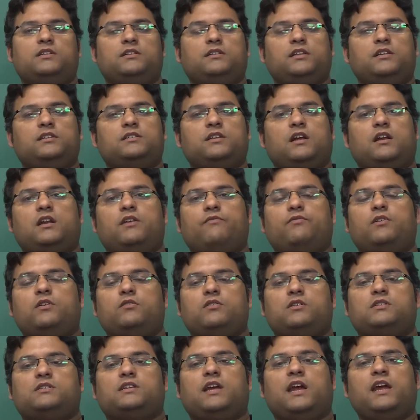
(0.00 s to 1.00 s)
These are referred to
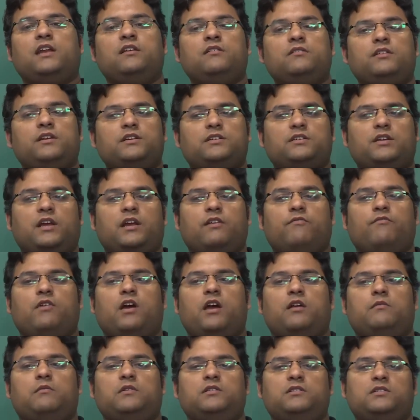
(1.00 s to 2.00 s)
as enriched
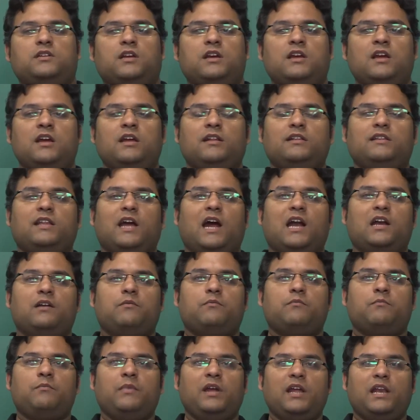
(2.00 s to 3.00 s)
environments that
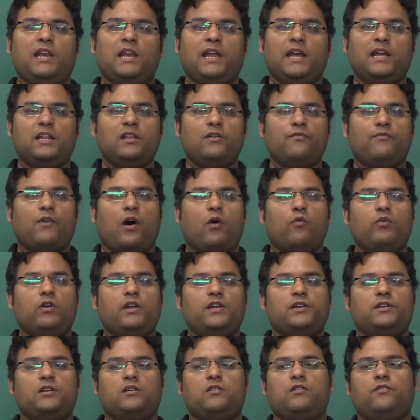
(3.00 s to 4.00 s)
may lay the
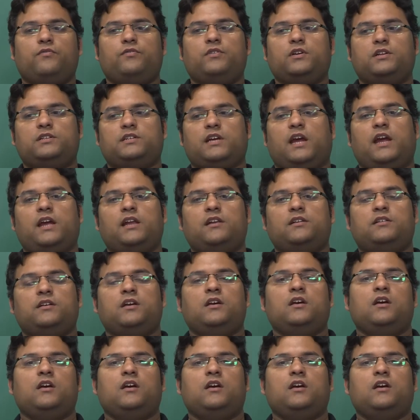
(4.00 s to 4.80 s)
foundation of the child,